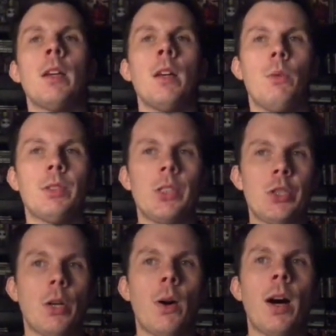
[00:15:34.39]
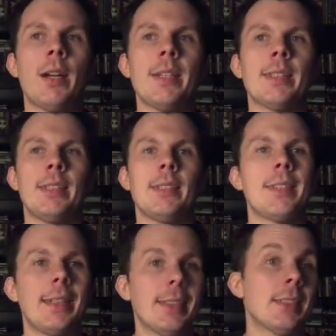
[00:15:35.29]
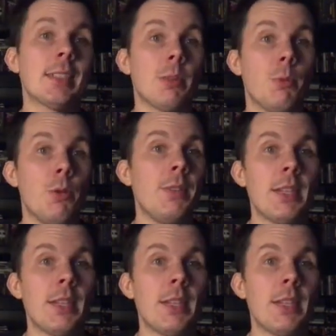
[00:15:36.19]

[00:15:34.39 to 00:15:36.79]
was to show audiences that this is a movie